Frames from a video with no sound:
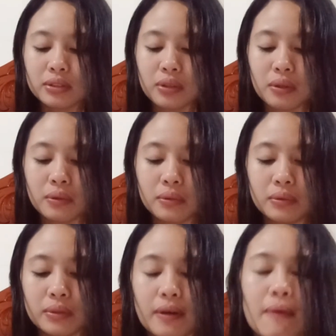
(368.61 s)
So
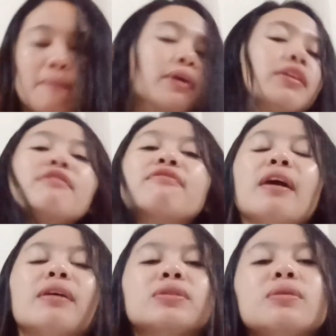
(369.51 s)
what
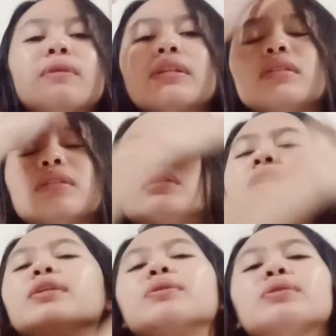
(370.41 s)
is
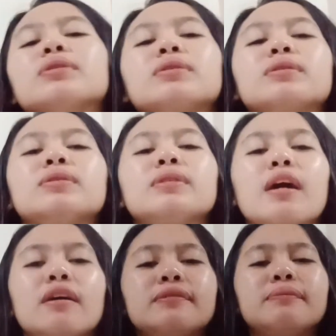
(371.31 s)
the use
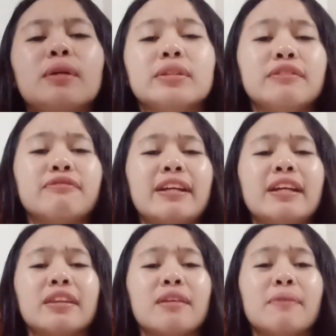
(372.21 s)
of modified
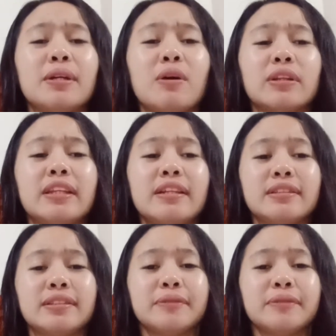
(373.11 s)
antibiotics?